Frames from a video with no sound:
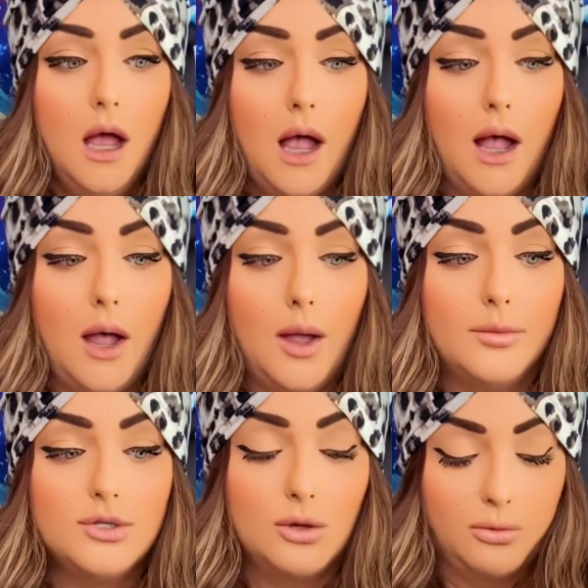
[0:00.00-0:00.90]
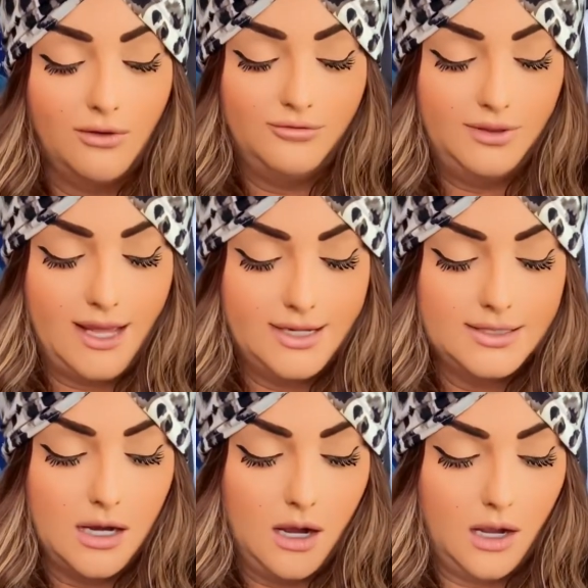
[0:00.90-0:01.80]
to
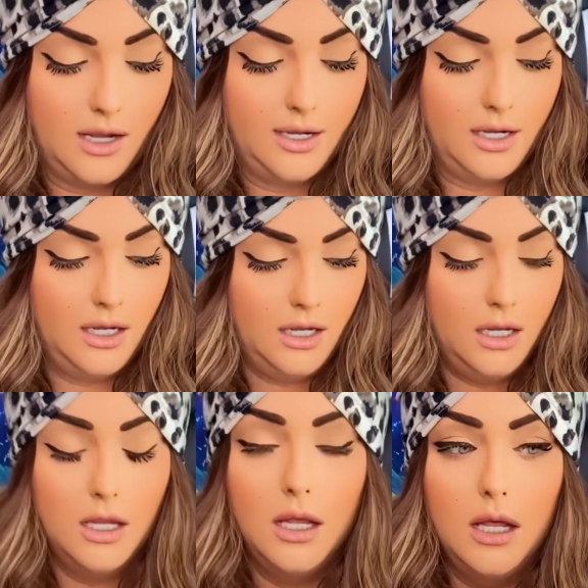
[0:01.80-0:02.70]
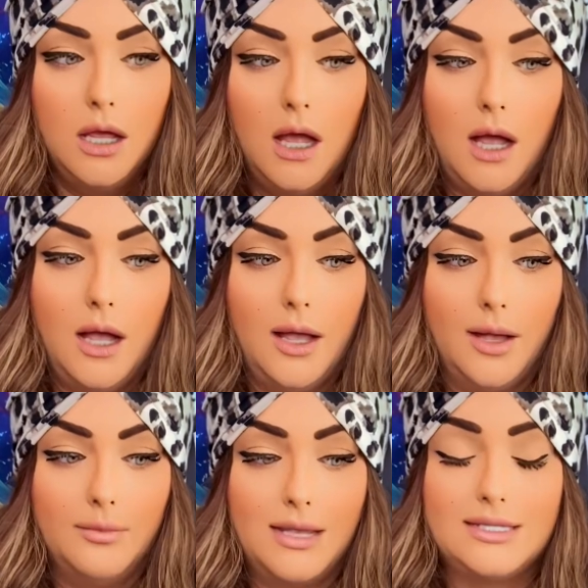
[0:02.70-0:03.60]
reflect on
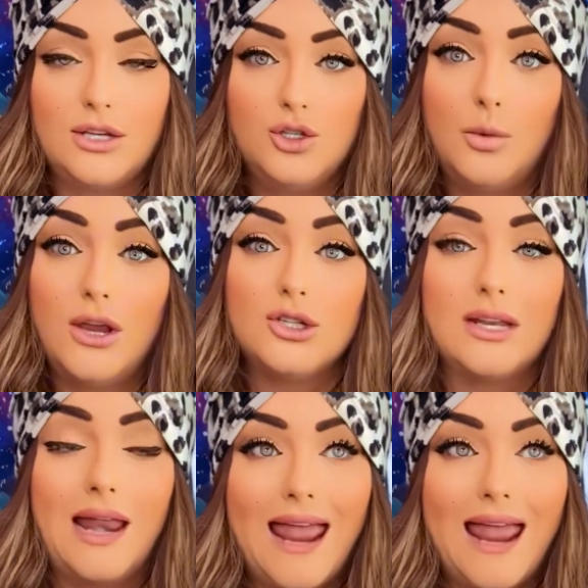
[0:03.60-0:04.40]
a situation.